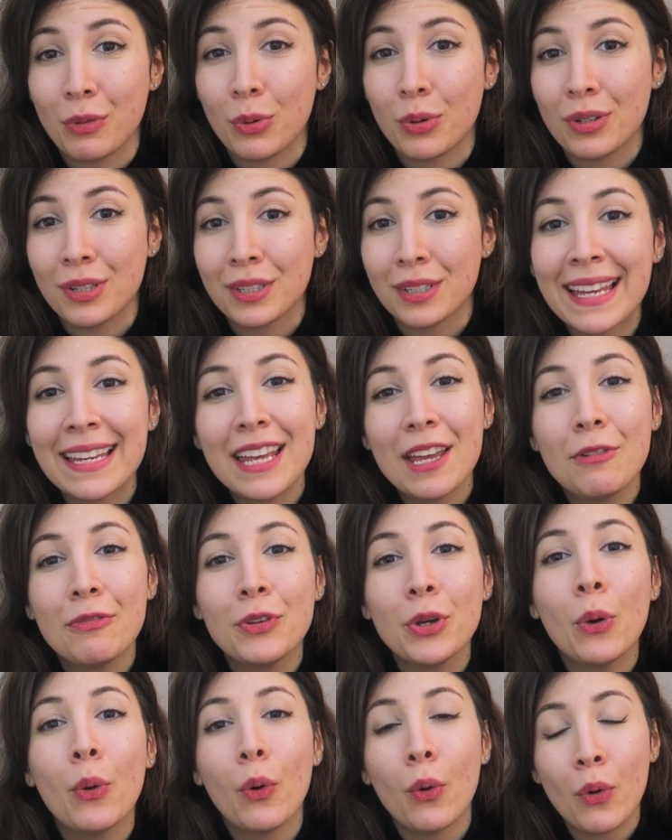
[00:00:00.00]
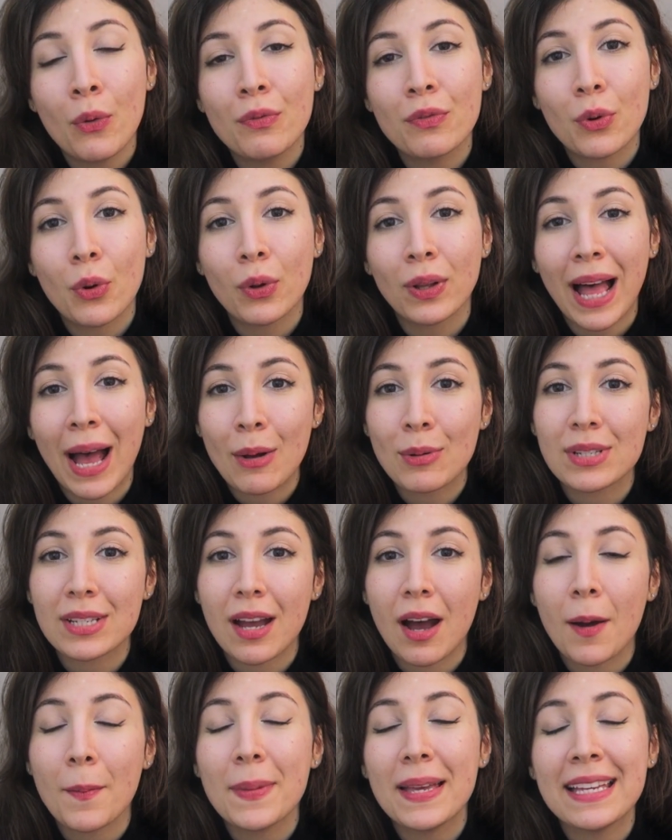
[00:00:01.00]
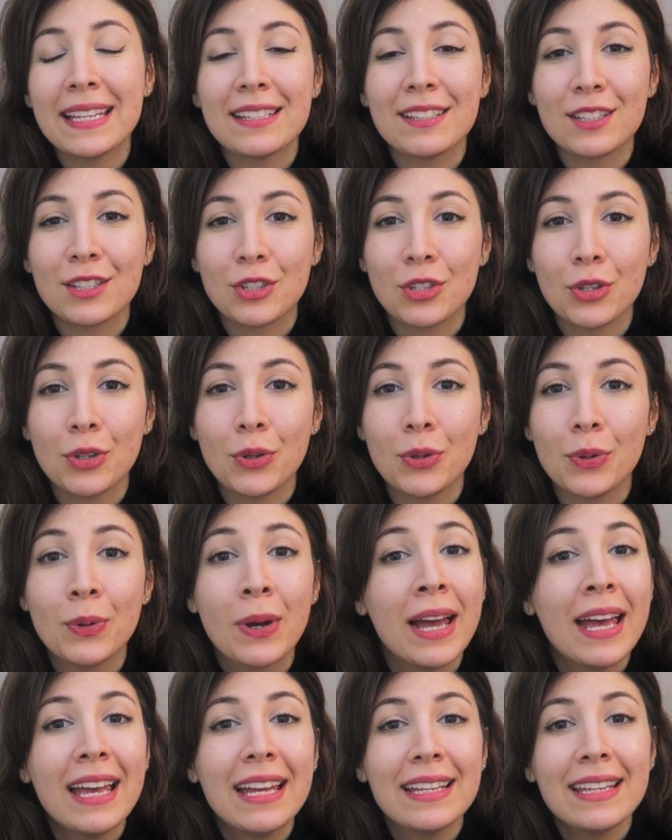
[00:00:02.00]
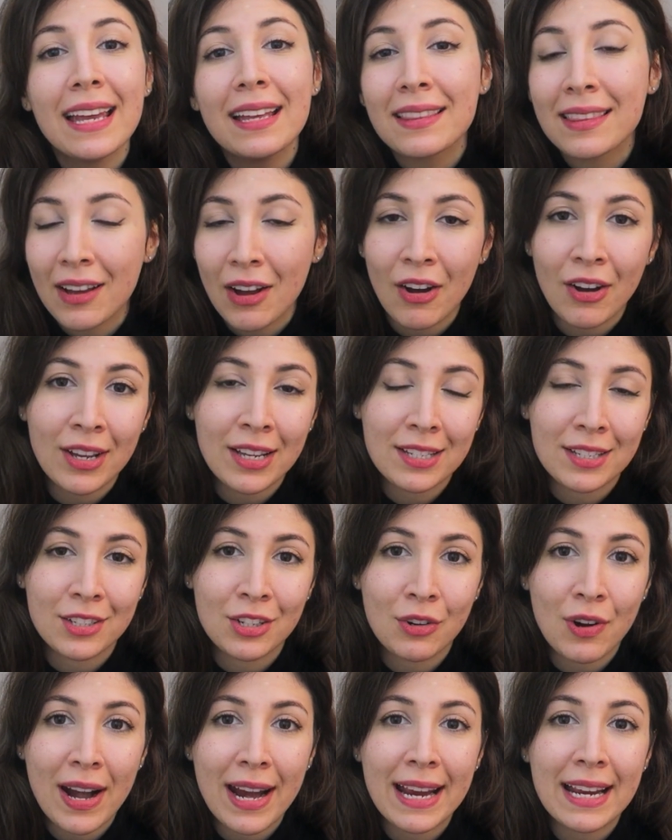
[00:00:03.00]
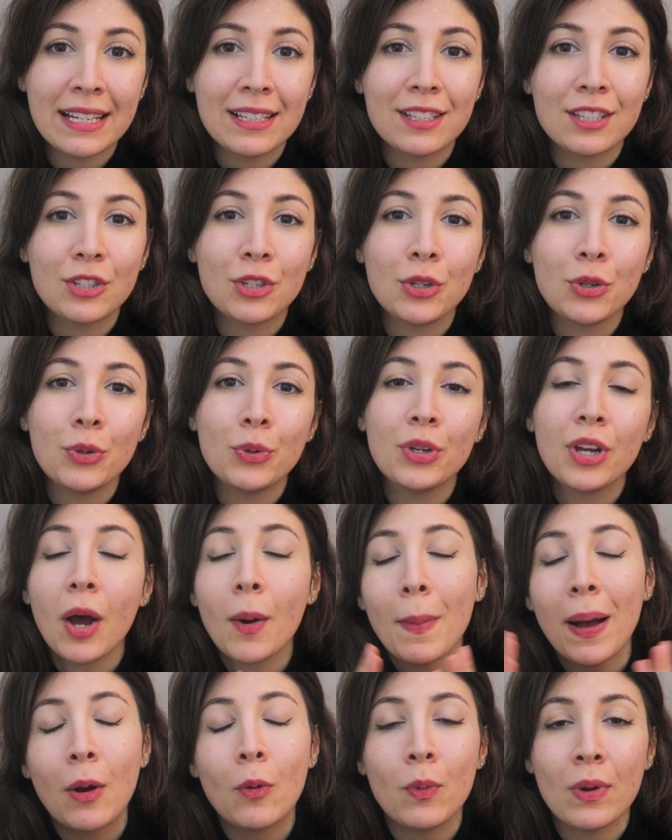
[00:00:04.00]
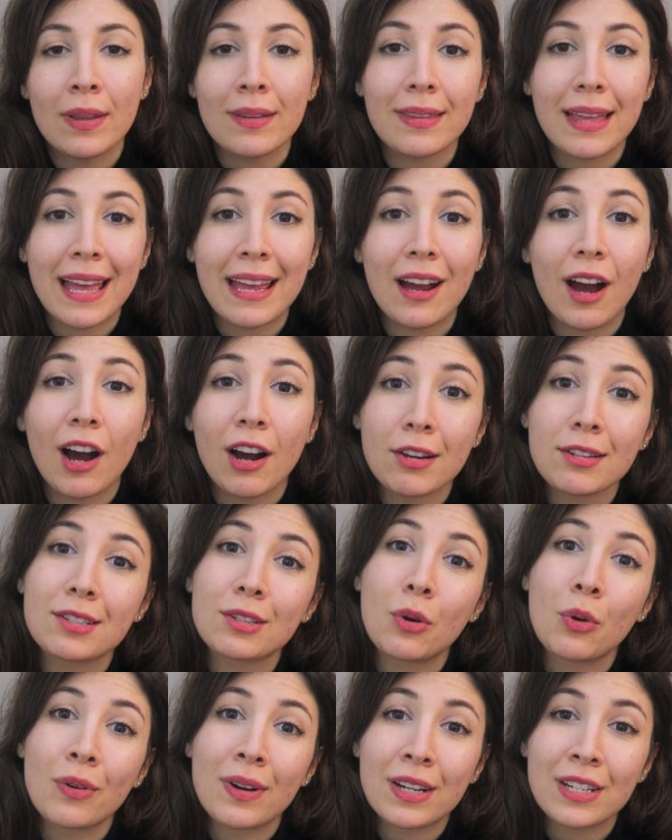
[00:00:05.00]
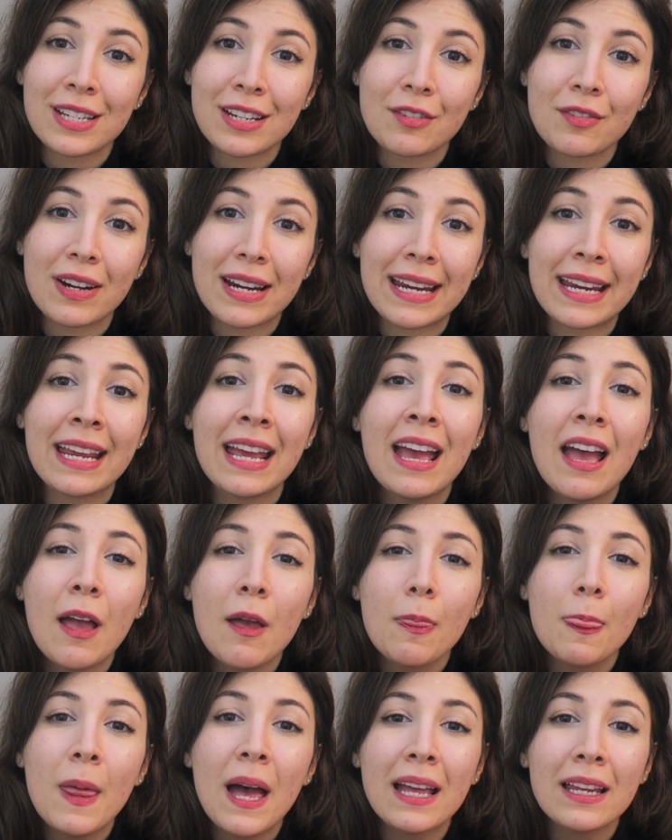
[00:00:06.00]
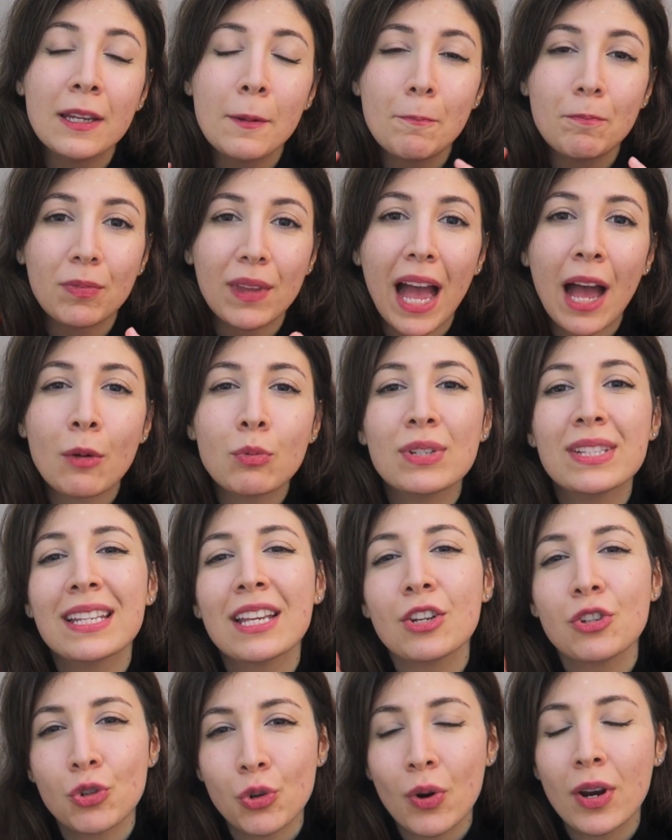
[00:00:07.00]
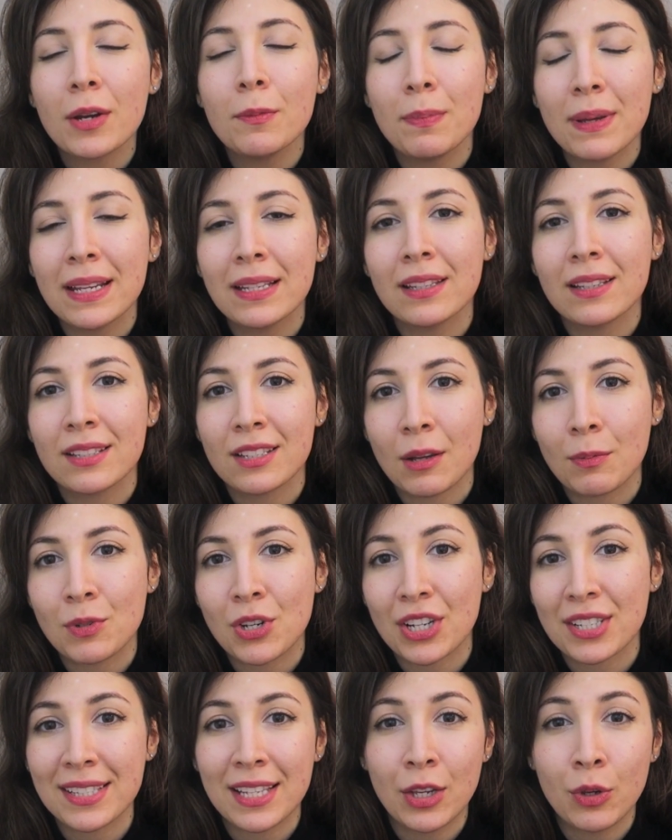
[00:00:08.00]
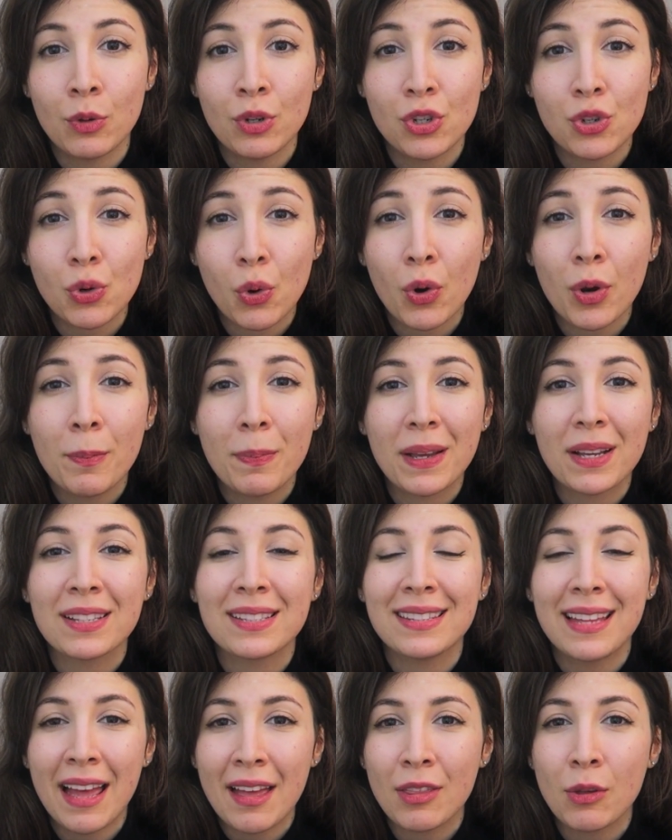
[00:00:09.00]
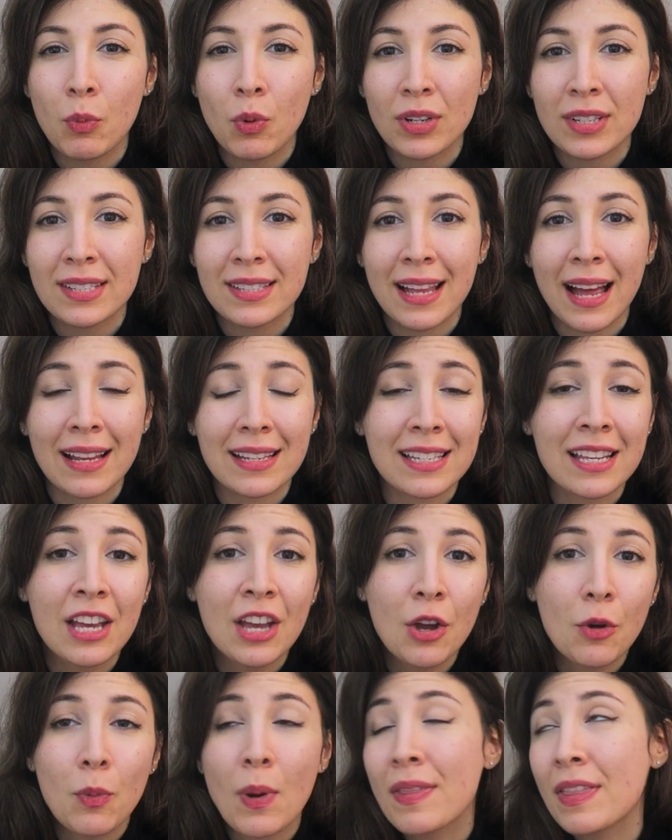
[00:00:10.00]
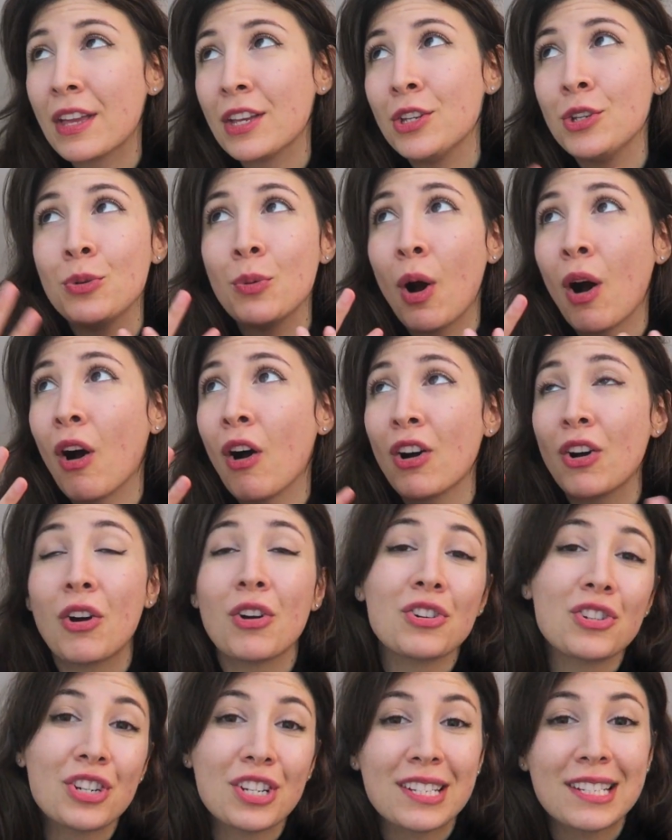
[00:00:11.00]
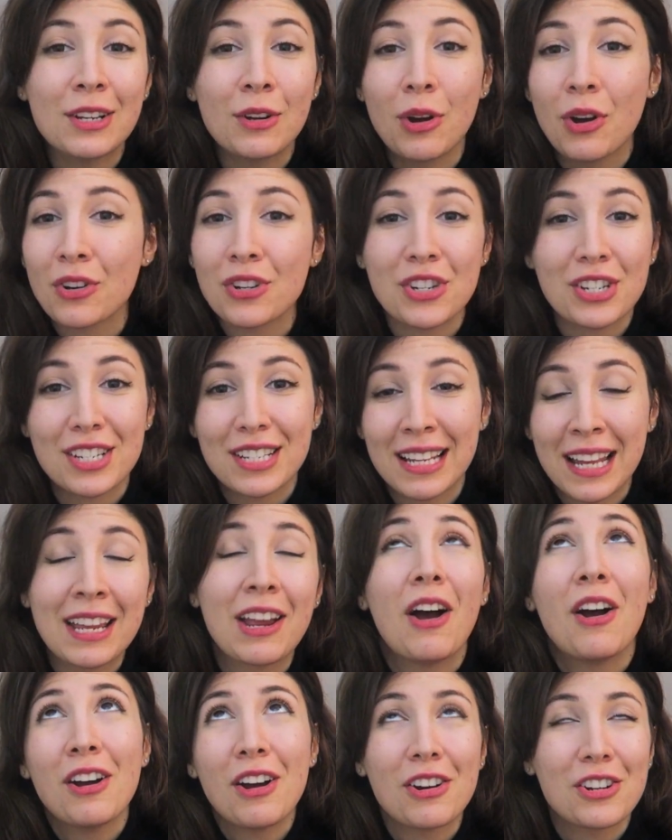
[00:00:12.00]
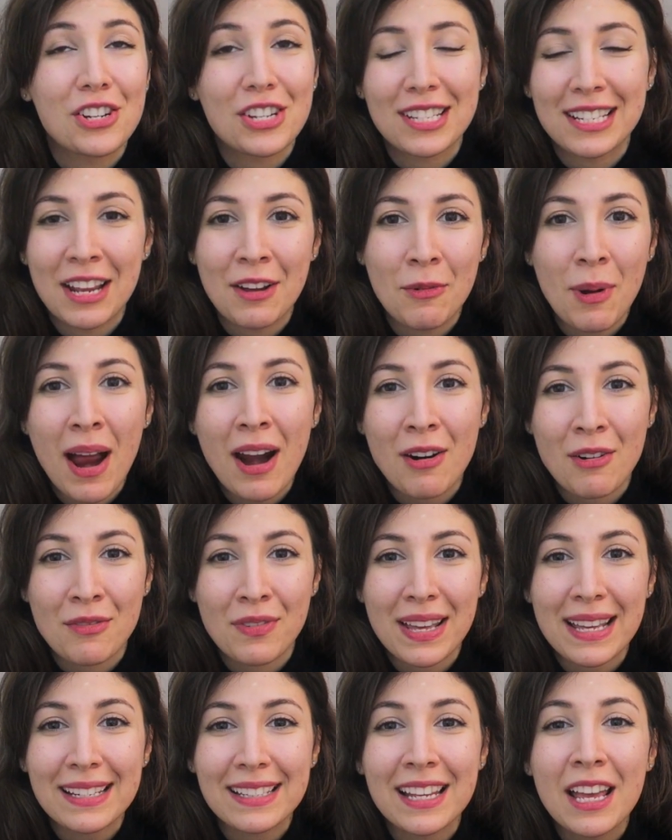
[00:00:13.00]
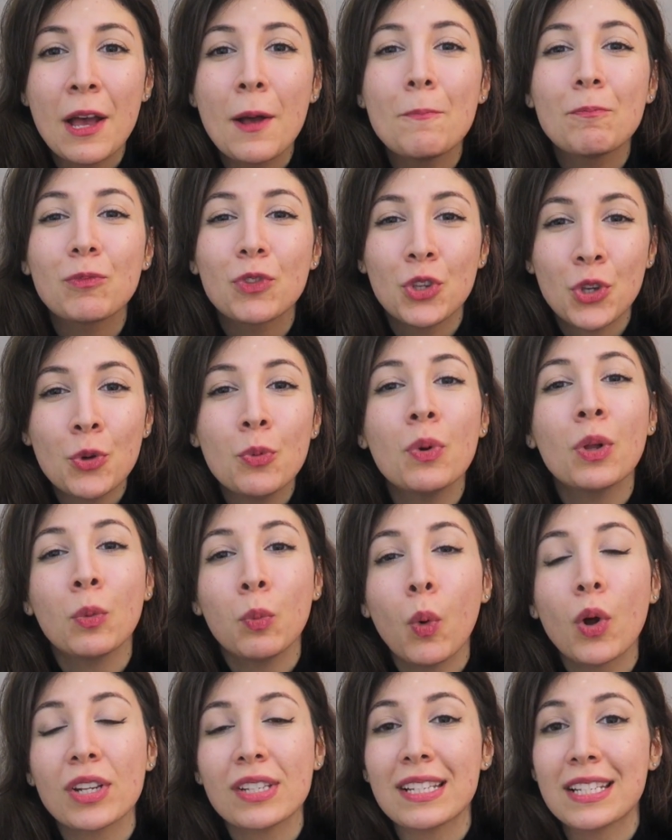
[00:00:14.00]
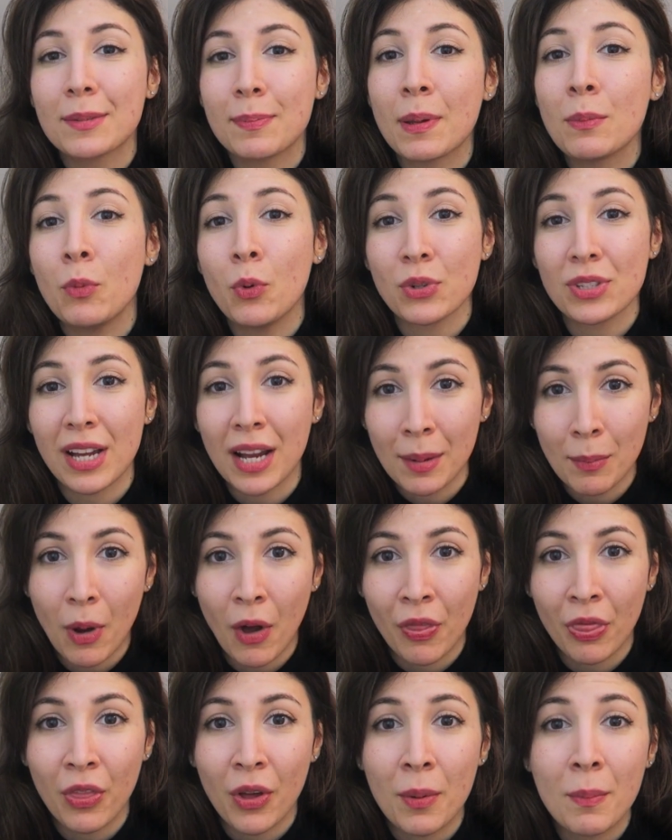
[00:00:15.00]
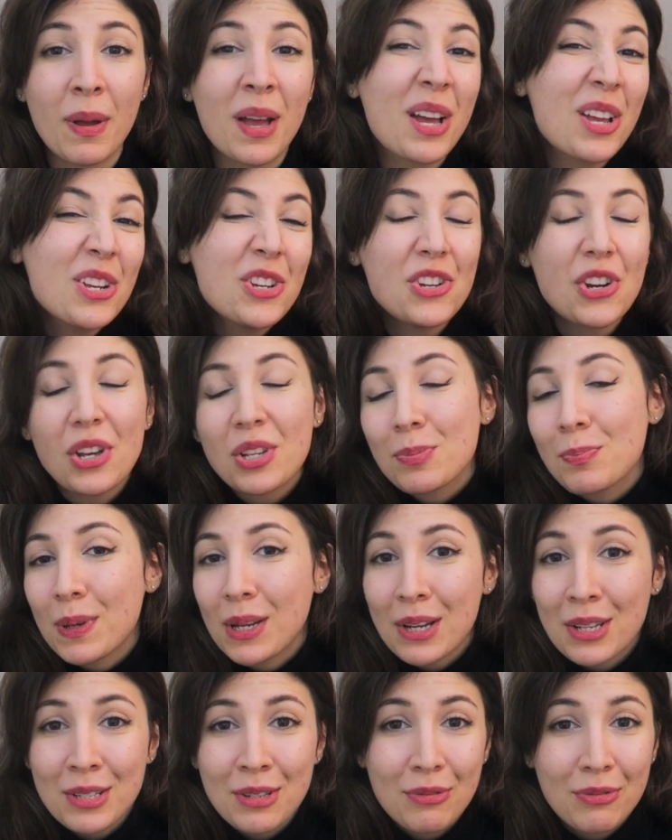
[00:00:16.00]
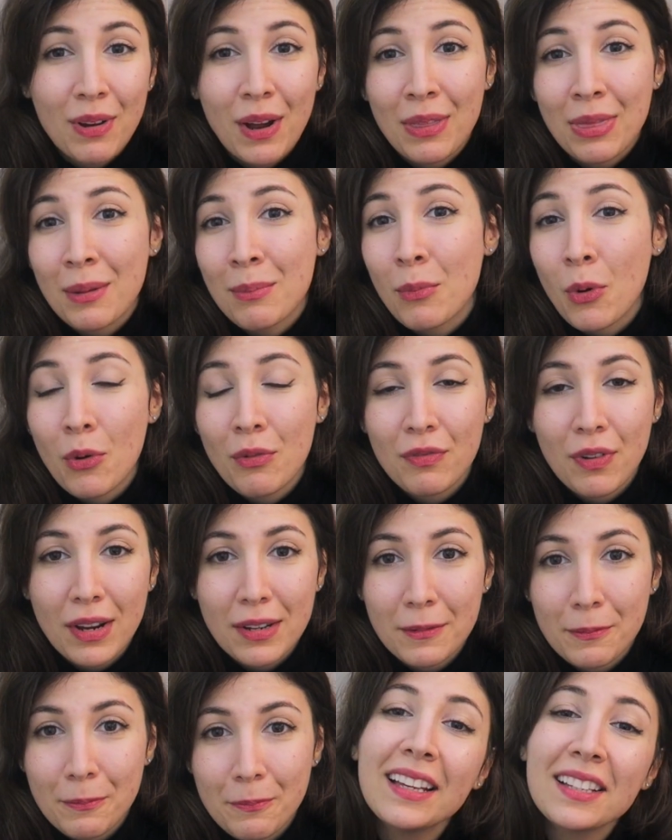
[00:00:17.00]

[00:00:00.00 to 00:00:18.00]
for. And if your overall outcome is to get the highest grades, to come out with a high scoring degree, then I would say try and pick the subjects that you enjoy, because they're the ones that, whether you are consciously or unconsciously aware of it, you will want to spend more time on them just because you find them more fun.